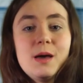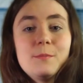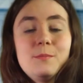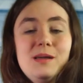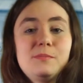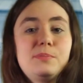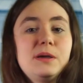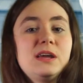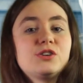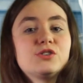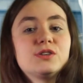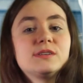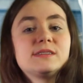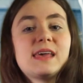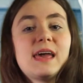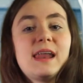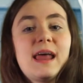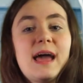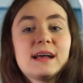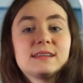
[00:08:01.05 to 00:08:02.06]
My patrons
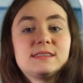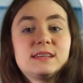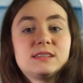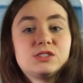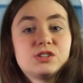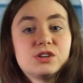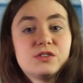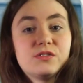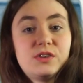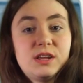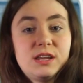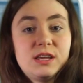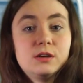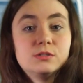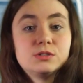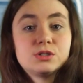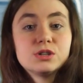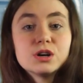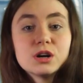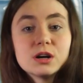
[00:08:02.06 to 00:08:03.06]
get access to
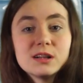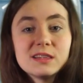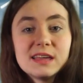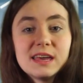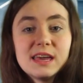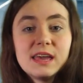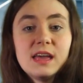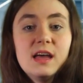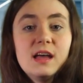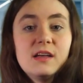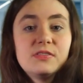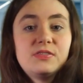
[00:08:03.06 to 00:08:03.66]
videos early,